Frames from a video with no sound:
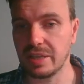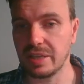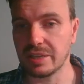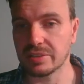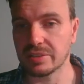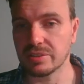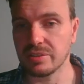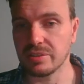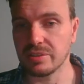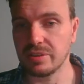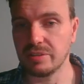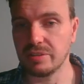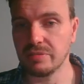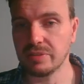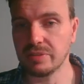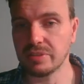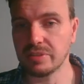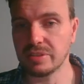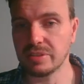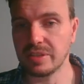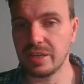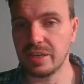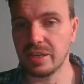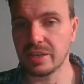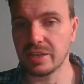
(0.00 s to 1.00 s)
And so if it's
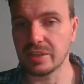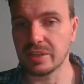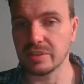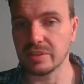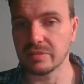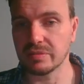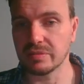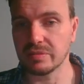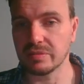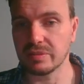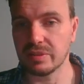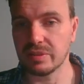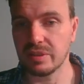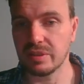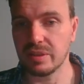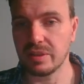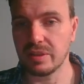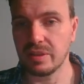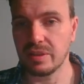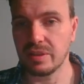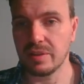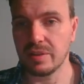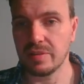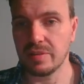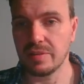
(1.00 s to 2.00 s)
negative,
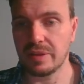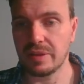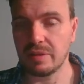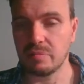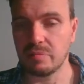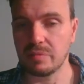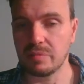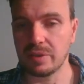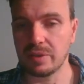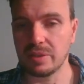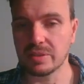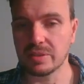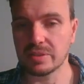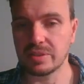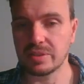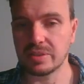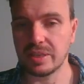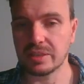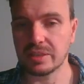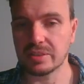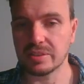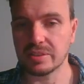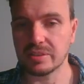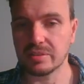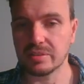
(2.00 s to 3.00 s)
that means
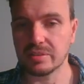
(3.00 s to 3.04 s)
that